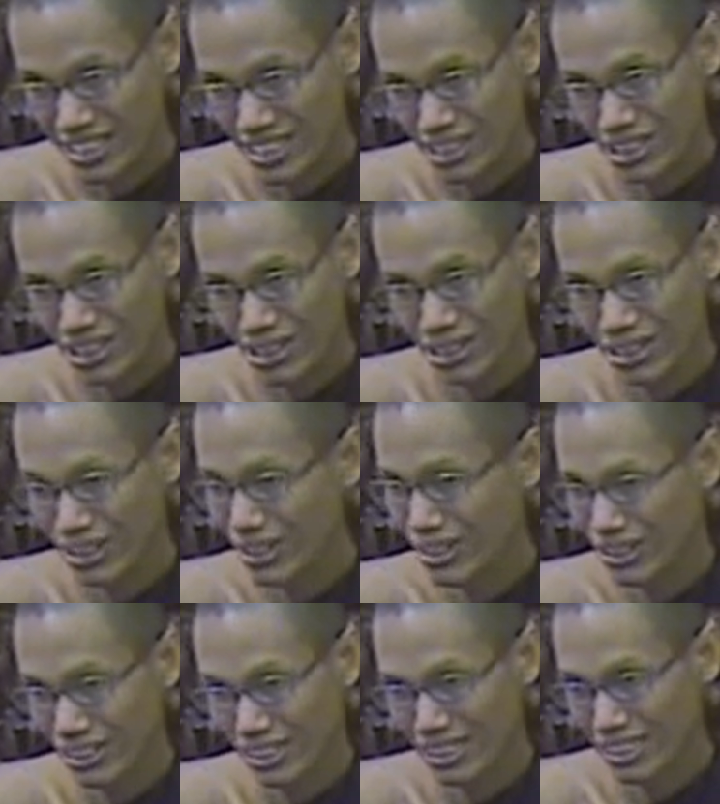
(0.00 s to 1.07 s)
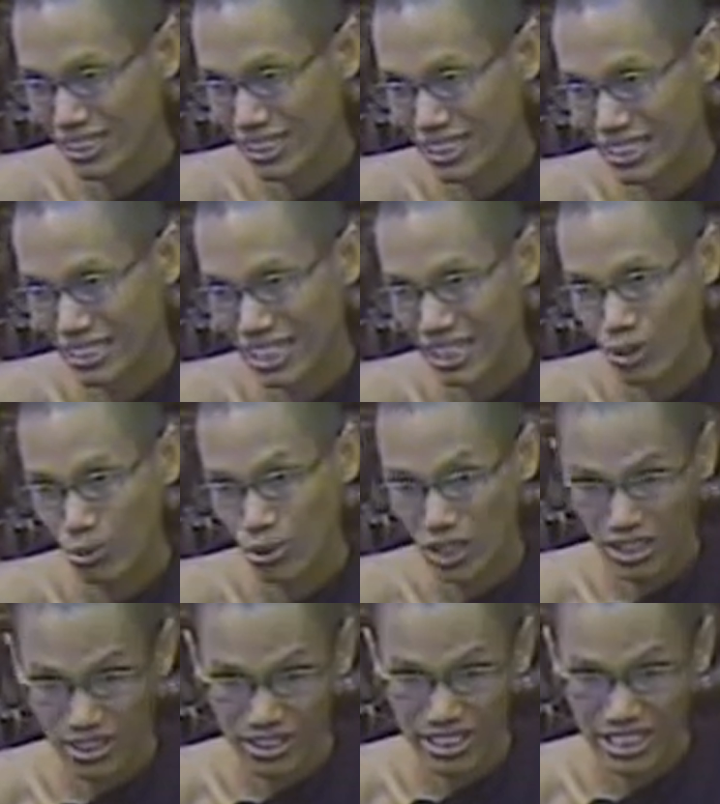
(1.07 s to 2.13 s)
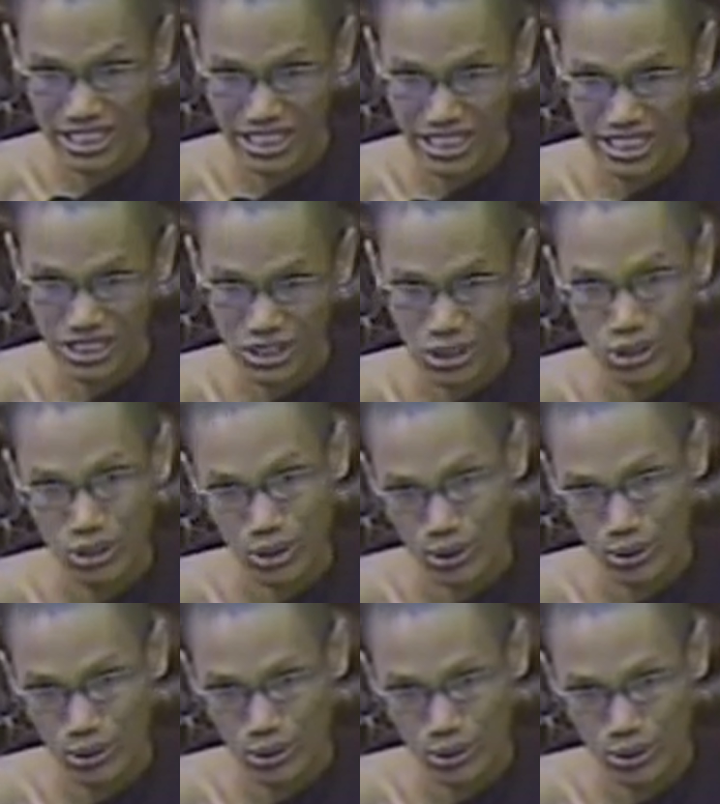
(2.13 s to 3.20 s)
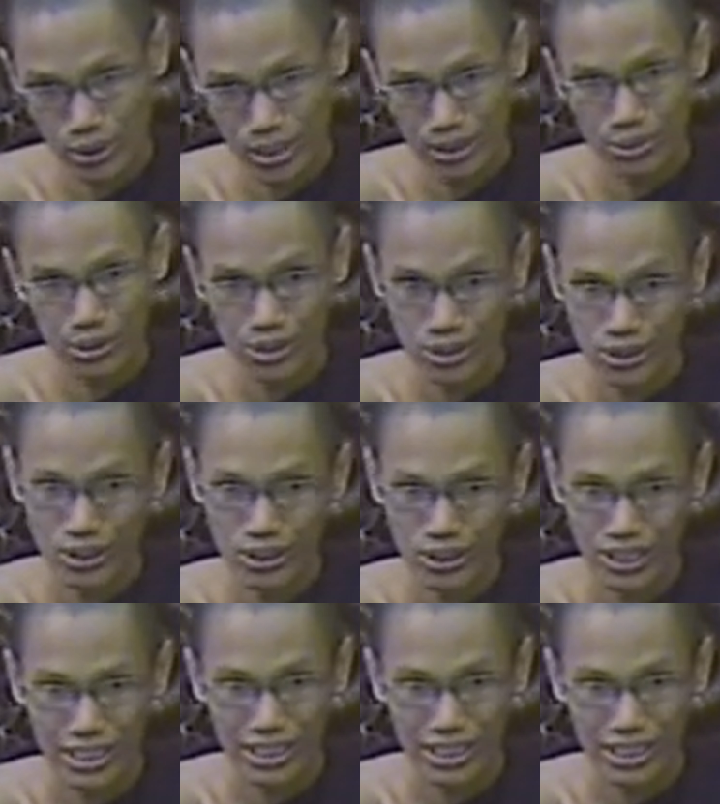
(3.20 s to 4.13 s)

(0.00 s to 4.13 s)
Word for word: So later worry, sorrow, if so,